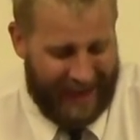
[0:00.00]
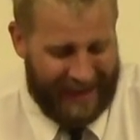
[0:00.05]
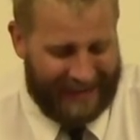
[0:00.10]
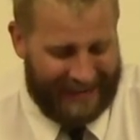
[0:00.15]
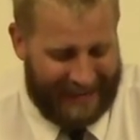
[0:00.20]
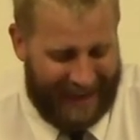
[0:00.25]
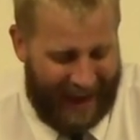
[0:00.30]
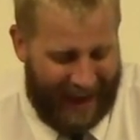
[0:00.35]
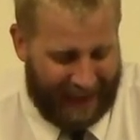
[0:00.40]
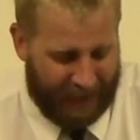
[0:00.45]

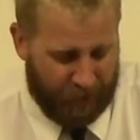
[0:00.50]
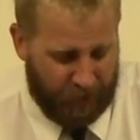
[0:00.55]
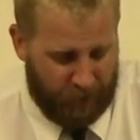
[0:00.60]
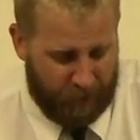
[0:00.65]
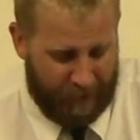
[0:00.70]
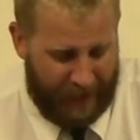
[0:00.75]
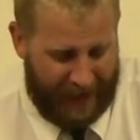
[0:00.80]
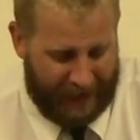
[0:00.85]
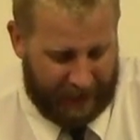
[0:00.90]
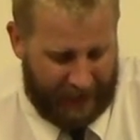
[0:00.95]
Neither do
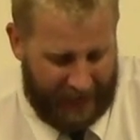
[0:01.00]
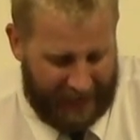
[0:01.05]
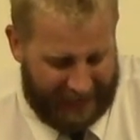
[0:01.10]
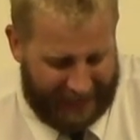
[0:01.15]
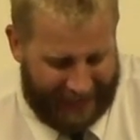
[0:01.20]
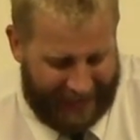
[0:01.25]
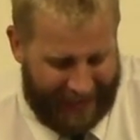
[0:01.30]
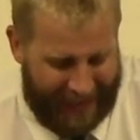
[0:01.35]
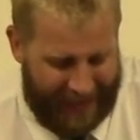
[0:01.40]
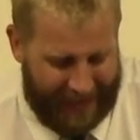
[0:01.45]
men light a
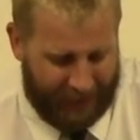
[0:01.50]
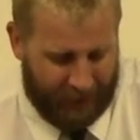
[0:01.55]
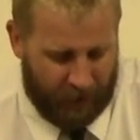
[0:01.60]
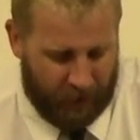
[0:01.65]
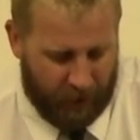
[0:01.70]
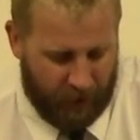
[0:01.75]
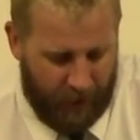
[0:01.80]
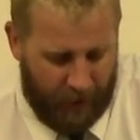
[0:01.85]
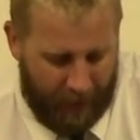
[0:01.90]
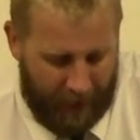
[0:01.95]

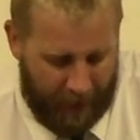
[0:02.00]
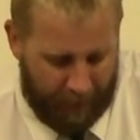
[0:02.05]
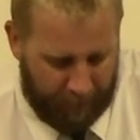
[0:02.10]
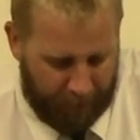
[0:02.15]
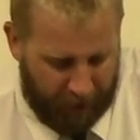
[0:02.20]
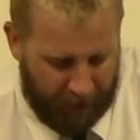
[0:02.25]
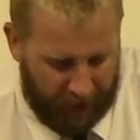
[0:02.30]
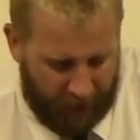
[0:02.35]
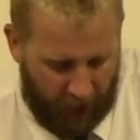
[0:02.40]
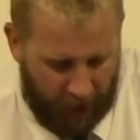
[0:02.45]
candle and
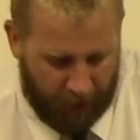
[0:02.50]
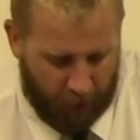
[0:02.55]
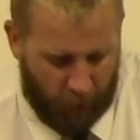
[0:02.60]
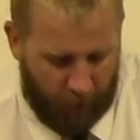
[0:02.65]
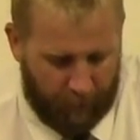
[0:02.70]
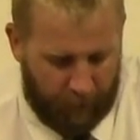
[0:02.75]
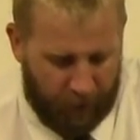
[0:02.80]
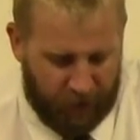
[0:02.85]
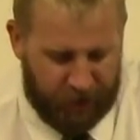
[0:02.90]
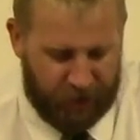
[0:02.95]
put it under
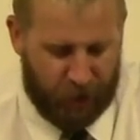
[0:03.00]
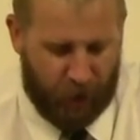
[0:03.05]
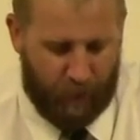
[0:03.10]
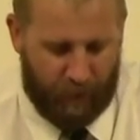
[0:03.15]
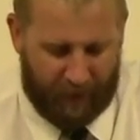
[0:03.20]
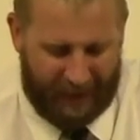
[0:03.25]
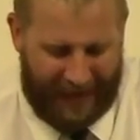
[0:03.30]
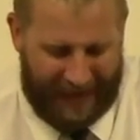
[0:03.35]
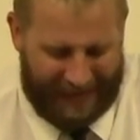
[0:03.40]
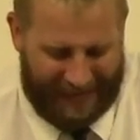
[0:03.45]
a bushel,
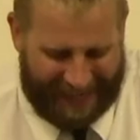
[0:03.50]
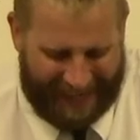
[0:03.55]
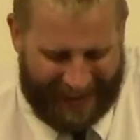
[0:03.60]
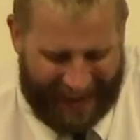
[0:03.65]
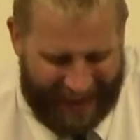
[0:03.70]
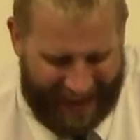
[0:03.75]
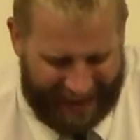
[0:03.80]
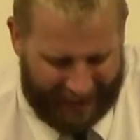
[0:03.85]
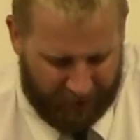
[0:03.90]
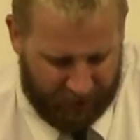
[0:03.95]
but on a
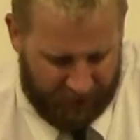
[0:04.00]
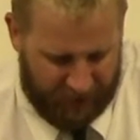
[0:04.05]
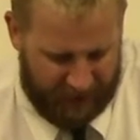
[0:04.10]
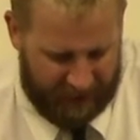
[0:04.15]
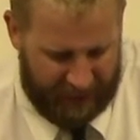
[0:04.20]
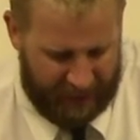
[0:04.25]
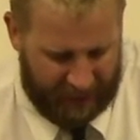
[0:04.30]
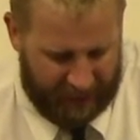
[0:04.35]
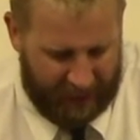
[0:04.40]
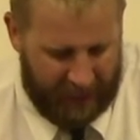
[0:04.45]

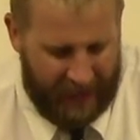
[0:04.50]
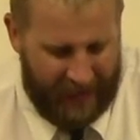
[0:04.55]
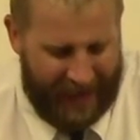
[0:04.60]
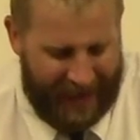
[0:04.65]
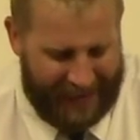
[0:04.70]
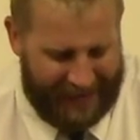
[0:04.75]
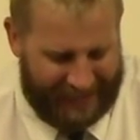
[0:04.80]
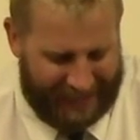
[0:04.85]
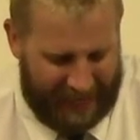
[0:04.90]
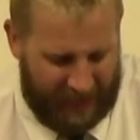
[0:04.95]
candlestick,
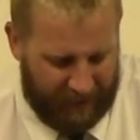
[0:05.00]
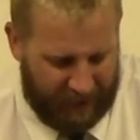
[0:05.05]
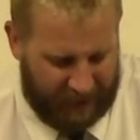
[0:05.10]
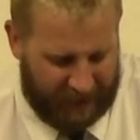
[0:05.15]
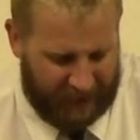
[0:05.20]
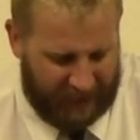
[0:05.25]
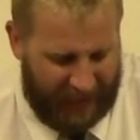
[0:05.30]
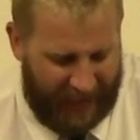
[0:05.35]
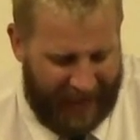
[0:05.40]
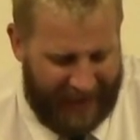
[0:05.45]
and it giveth
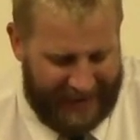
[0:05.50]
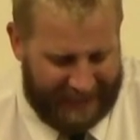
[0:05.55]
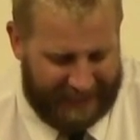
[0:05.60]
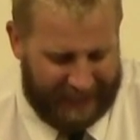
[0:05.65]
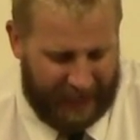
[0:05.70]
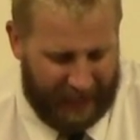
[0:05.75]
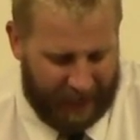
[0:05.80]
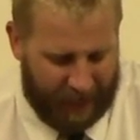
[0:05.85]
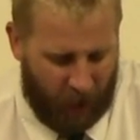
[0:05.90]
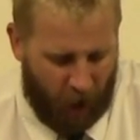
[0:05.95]
light
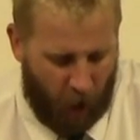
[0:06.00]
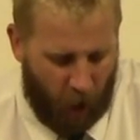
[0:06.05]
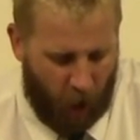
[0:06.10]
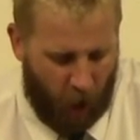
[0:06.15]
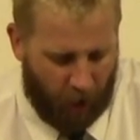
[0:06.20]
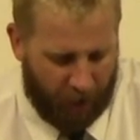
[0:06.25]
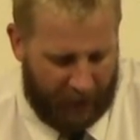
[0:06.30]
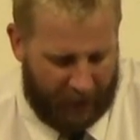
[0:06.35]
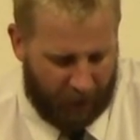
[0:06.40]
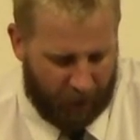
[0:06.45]
unto
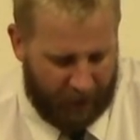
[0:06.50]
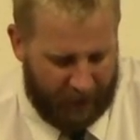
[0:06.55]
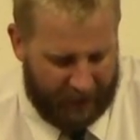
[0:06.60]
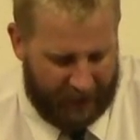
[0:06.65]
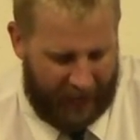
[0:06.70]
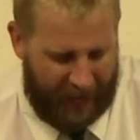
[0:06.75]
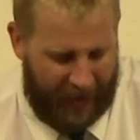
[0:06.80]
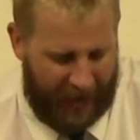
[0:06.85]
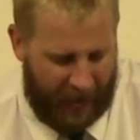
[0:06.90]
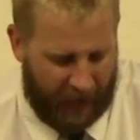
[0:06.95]
all that are in
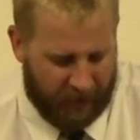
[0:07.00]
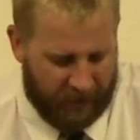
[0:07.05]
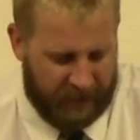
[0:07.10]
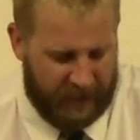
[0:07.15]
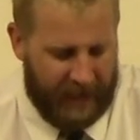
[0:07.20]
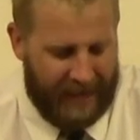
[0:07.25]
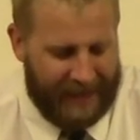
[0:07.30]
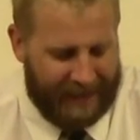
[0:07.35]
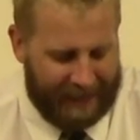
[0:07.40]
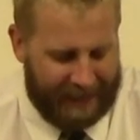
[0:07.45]
the house.
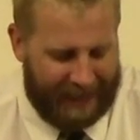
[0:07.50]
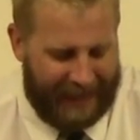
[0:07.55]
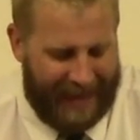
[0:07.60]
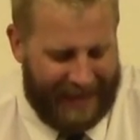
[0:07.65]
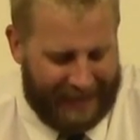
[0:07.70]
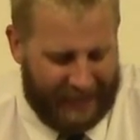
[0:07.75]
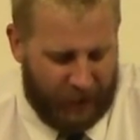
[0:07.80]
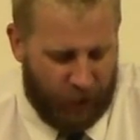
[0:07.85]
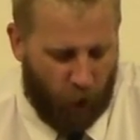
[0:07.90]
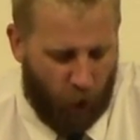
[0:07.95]

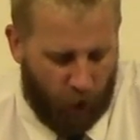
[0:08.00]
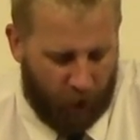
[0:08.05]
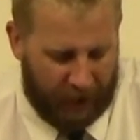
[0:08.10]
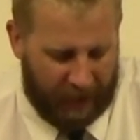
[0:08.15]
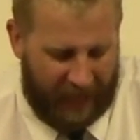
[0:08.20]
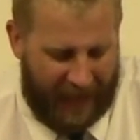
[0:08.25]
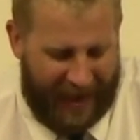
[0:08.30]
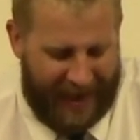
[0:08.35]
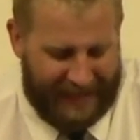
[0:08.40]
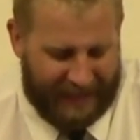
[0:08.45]
Let your
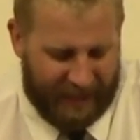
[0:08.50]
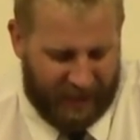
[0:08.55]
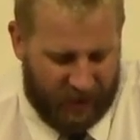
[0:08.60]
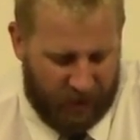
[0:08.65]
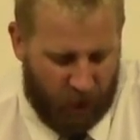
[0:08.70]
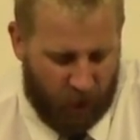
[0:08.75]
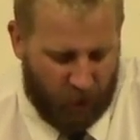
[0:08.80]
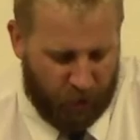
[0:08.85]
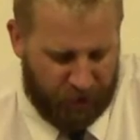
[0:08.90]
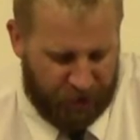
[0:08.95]
light
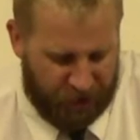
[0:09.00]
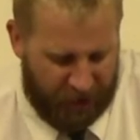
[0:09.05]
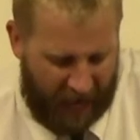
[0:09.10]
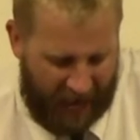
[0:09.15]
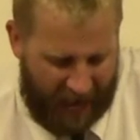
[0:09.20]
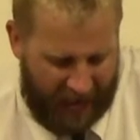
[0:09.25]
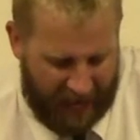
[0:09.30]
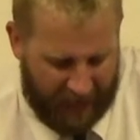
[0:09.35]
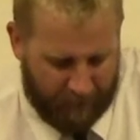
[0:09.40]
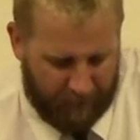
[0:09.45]
so
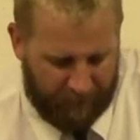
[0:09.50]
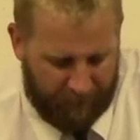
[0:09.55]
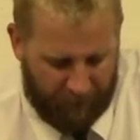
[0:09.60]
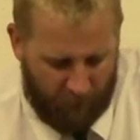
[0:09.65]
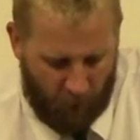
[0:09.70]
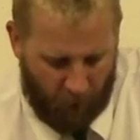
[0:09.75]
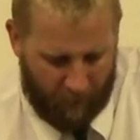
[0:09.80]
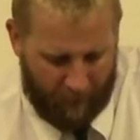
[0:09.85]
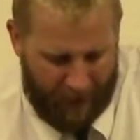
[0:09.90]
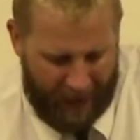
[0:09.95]
shine
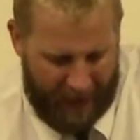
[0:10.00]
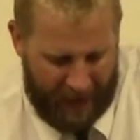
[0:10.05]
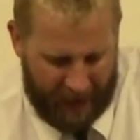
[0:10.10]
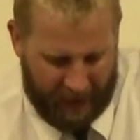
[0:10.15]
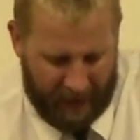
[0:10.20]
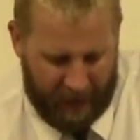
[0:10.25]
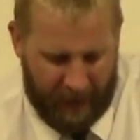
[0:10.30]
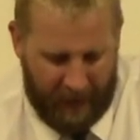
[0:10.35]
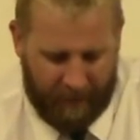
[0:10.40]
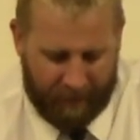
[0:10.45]
before
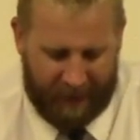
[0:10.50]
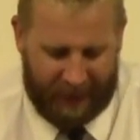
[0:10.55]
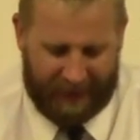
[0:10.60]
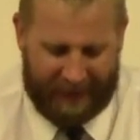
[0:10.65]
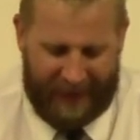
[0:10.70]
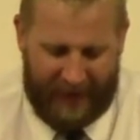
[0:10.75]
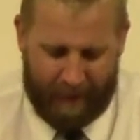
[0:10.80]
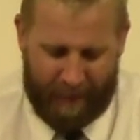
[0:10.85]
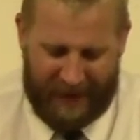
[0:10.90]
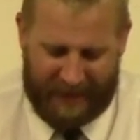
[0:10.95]
men, that
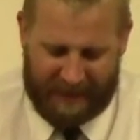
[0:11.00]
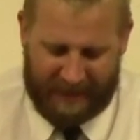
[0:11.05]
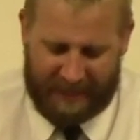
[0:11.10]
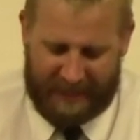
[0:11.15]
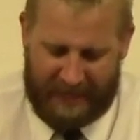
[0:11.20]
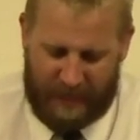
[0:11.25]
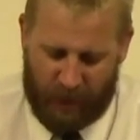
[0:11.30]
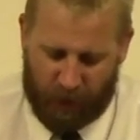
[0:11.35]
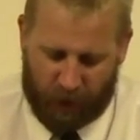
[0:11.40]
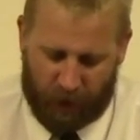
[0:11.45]
they may
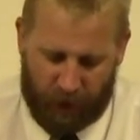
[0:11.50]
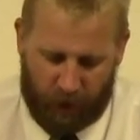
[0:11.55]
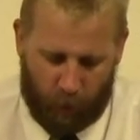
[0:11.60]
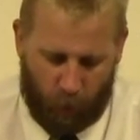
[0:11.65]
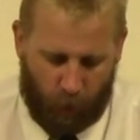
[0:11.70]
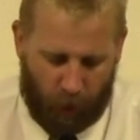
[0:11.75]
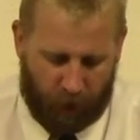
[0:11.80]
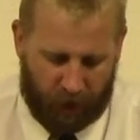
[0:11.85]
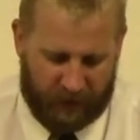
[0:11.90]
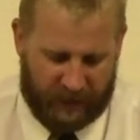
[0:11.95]
see your good
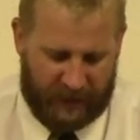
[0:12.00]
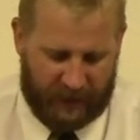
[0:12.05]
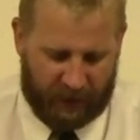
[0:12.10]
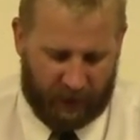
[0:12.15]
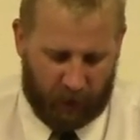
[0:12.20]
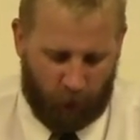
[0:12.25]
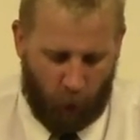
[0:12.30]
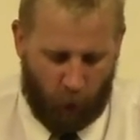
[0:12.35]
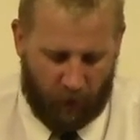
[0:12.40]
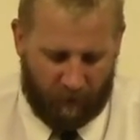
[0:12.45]
works and
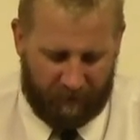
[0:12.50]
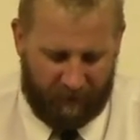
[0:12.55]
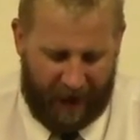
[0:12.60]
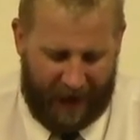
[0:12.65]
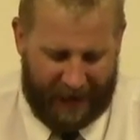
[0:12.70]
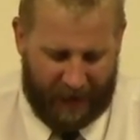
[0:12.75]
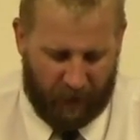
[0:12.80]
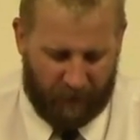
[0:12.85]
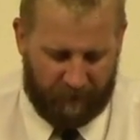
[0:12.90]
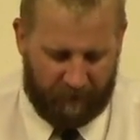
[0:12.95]

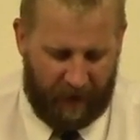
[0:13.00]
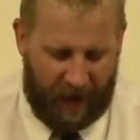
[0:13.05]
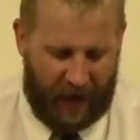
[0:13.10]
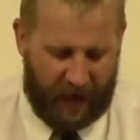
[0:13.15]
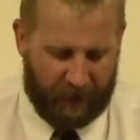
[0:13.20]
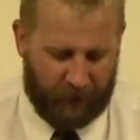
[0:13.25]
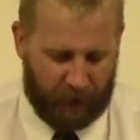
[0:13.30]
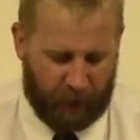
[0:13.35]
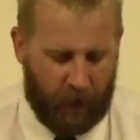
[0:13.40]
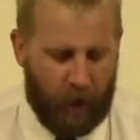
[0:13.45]
glorify your
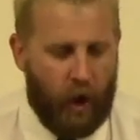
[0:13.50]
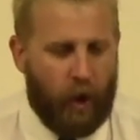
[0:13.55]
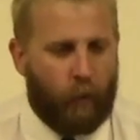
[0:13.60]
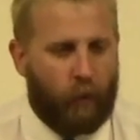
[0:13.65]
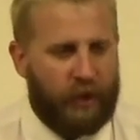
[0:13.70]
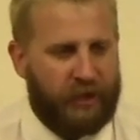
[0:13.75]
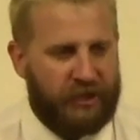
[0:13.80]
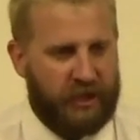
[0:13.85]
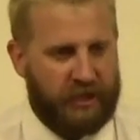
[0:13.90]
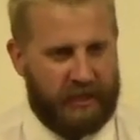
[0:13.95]
Father
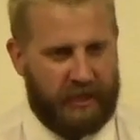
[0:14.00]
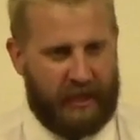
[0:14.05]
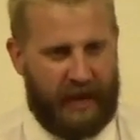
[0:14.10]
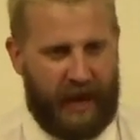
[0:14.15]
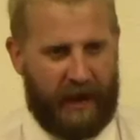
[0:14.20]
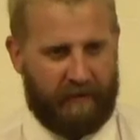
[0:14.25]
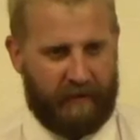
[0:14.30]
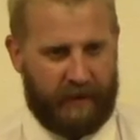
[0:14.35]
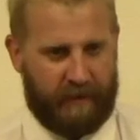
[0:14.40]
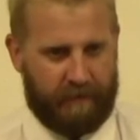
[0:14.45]
which is in
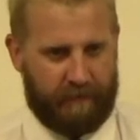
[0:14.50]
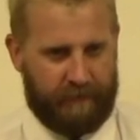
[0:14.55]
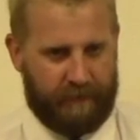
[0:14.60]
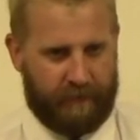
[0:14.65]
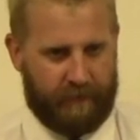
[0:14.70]
heaven.